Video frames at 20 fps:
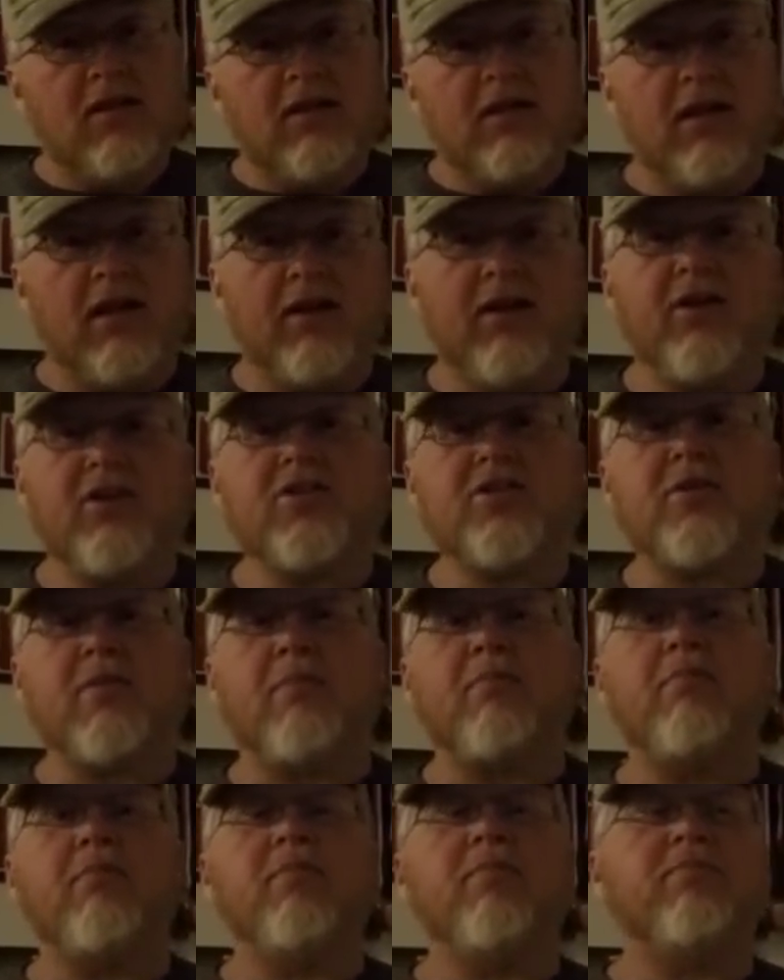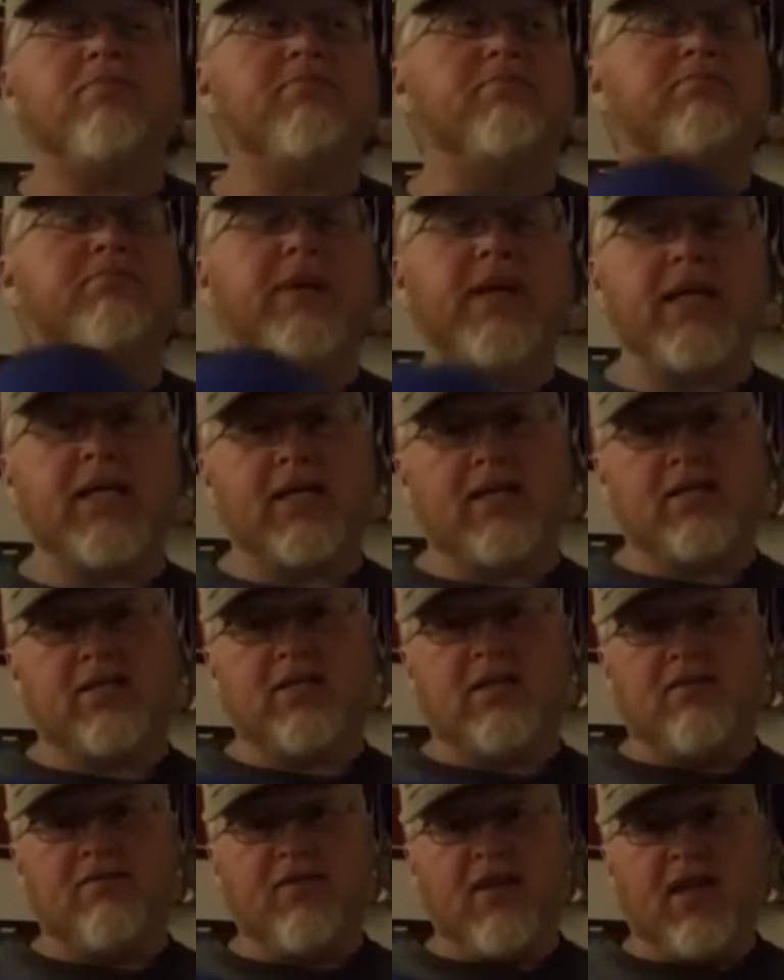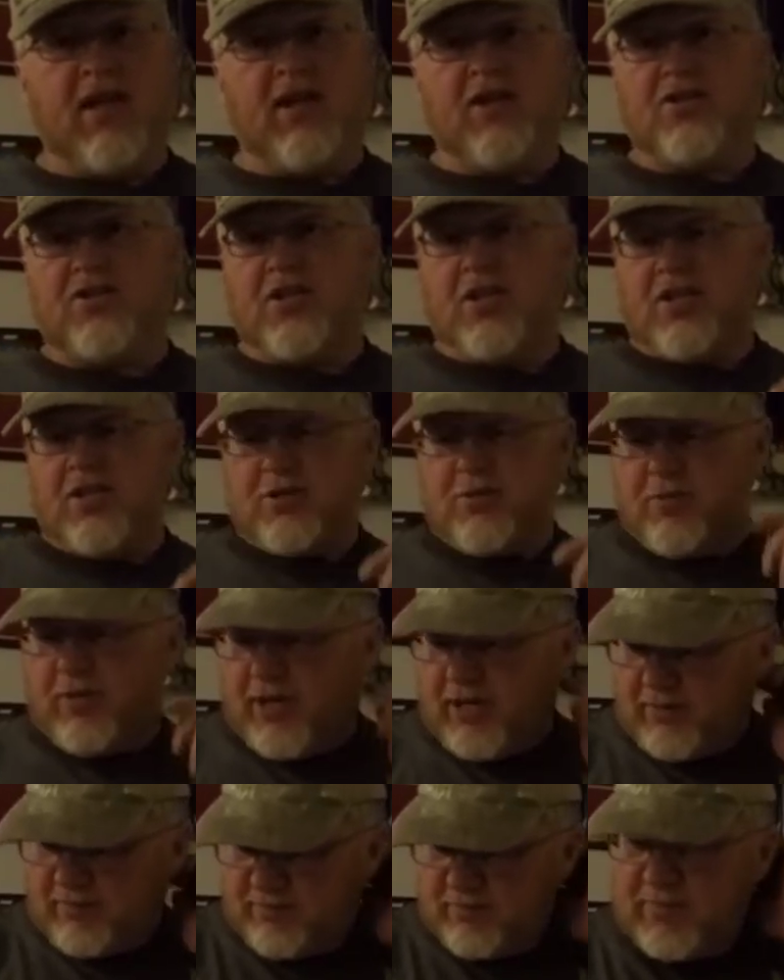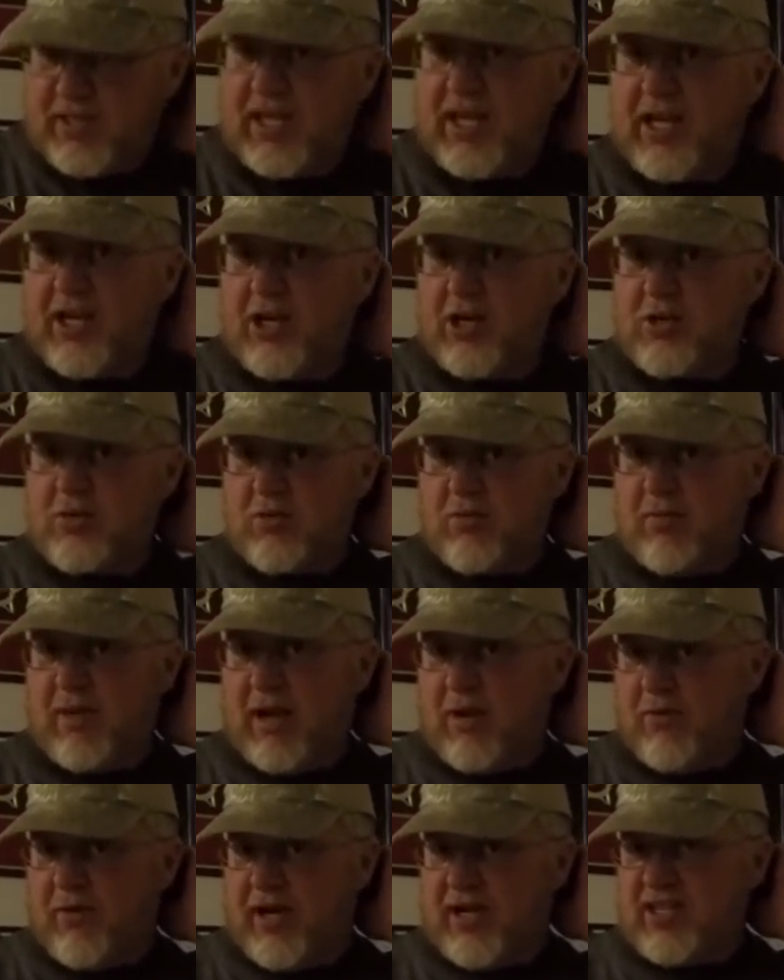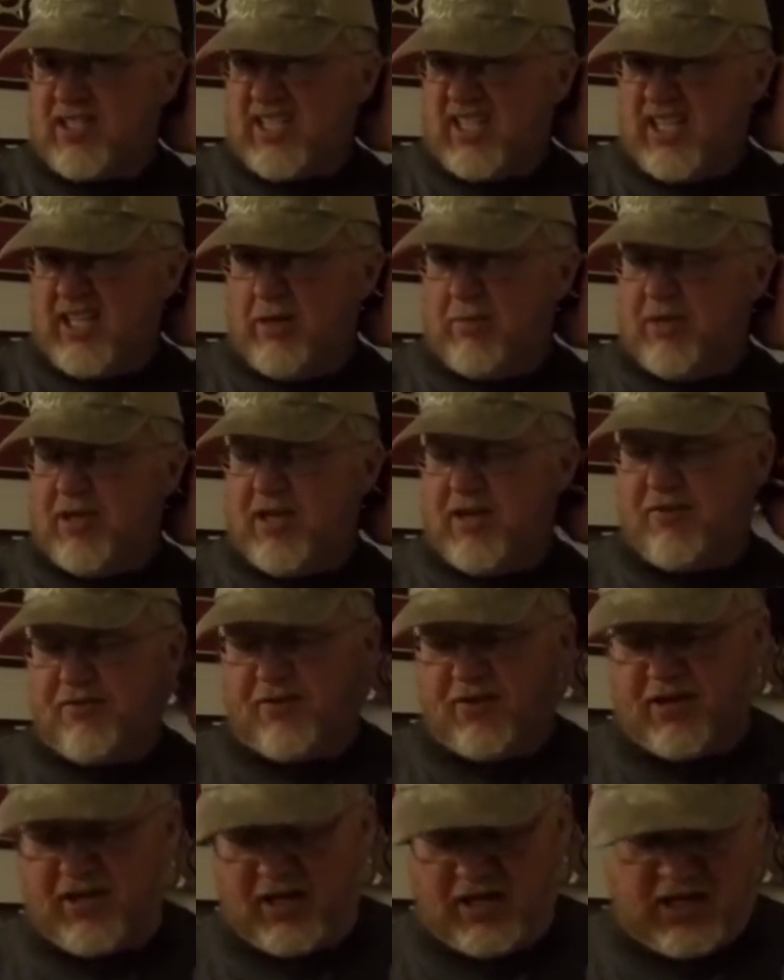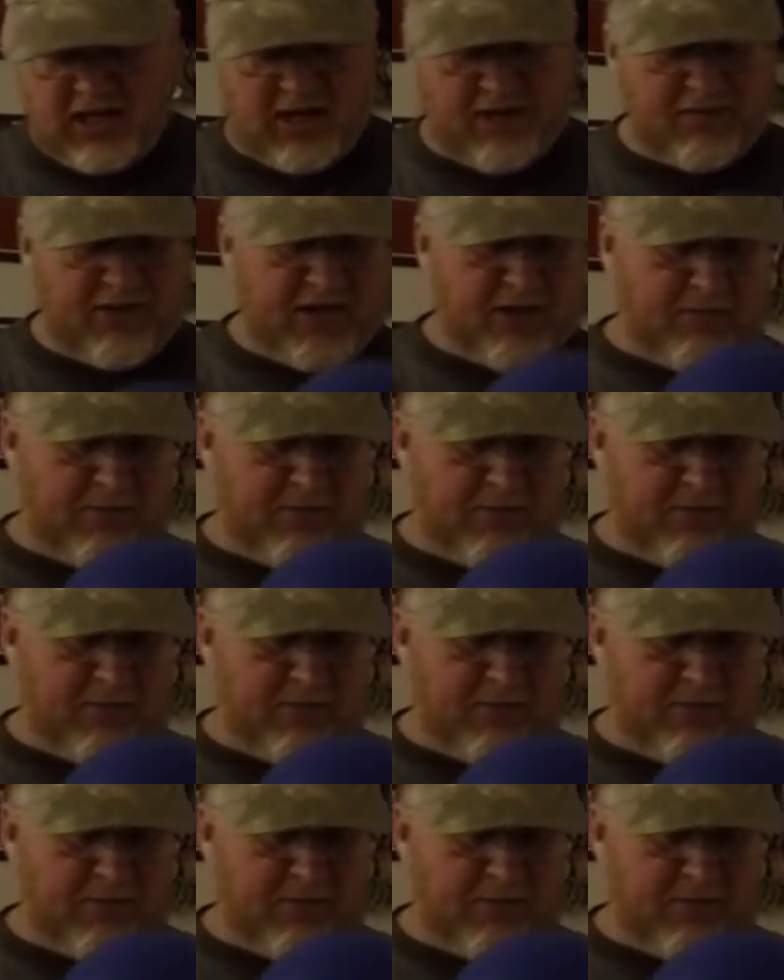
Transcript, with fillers: now here's the biggest advantage to this rig. And here's where my rig's a little bit different than a lot of other